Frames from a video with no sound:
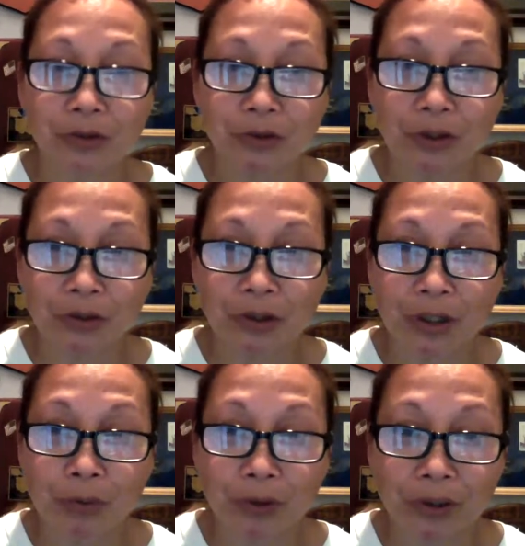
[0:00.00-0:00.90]
don't know.
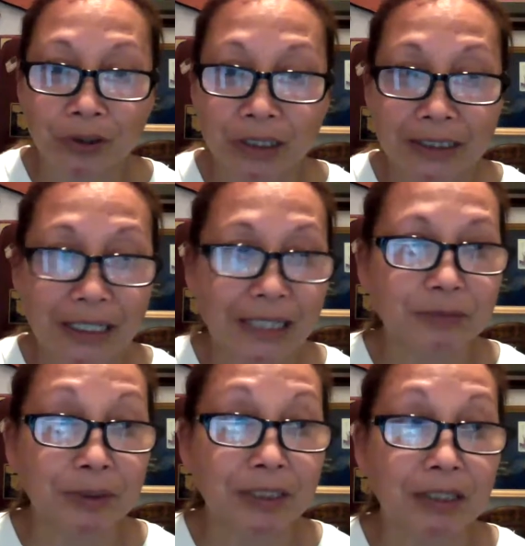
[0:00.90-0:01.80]
I work at the
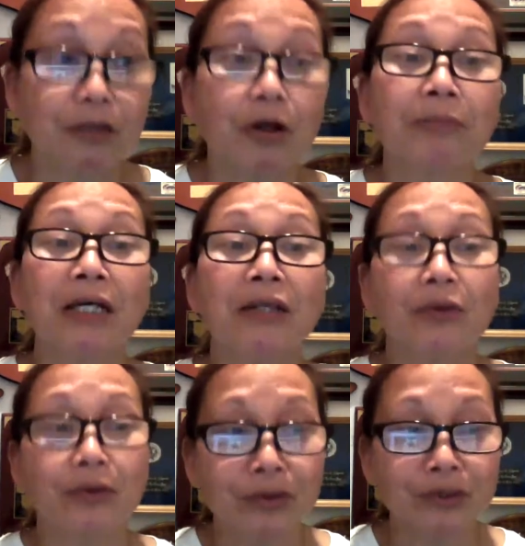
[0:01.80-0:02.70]
hospital. No, I'm
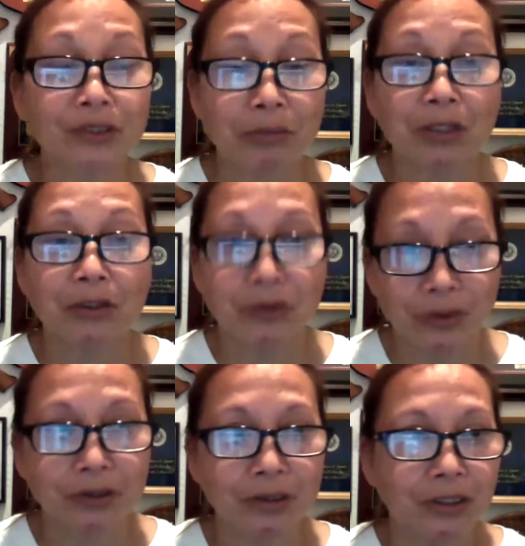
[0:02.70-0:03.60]
not a nurse. I'm a
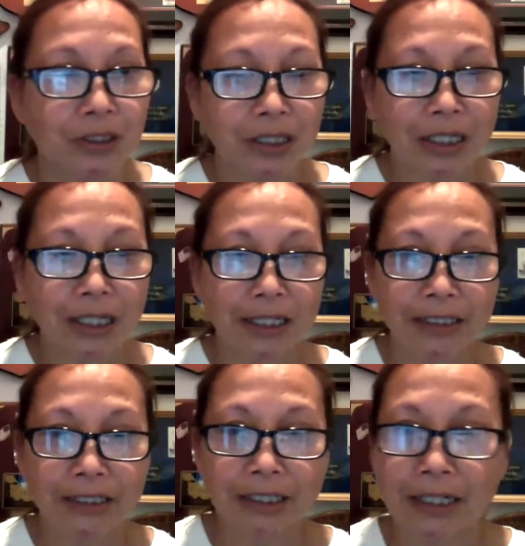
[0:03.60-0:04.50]
cook,
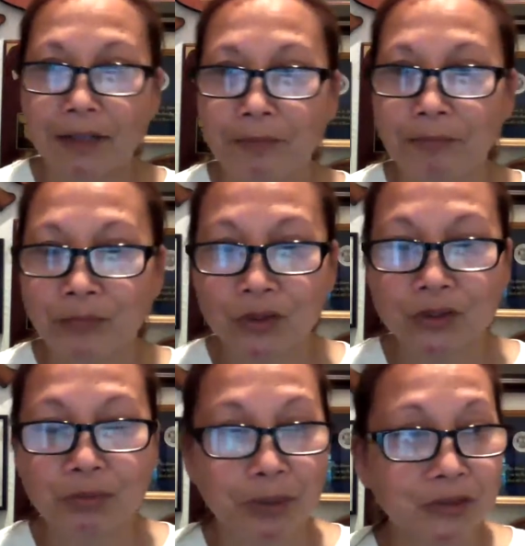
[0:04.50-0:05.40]
and
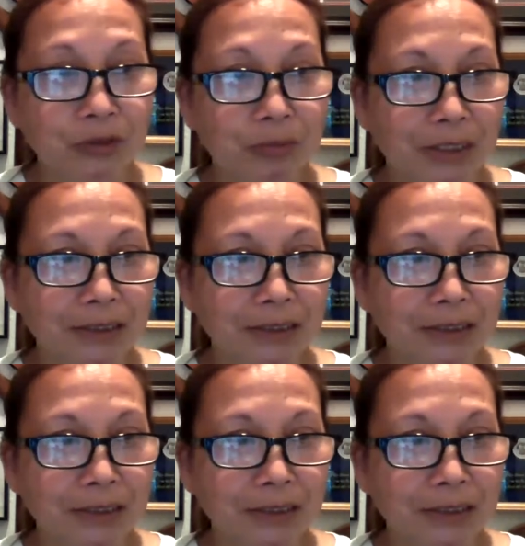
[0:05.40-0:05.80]
there's a bunch of